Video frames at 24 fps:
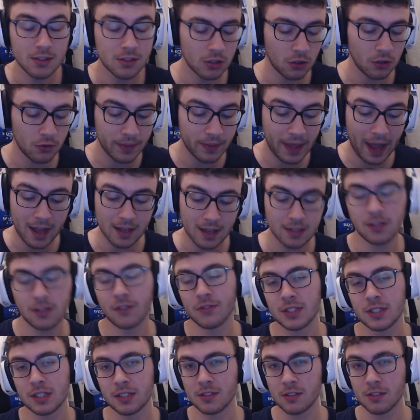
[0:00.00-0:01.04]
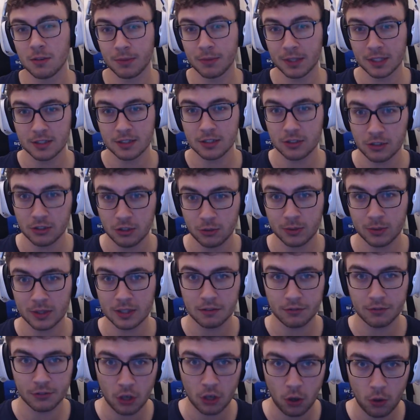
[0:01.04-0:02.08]
so that is obviously something to do with it,
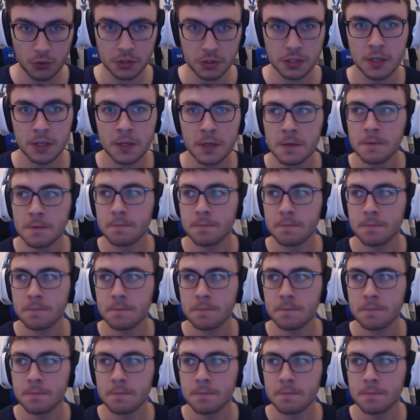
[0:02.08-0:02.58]
of course.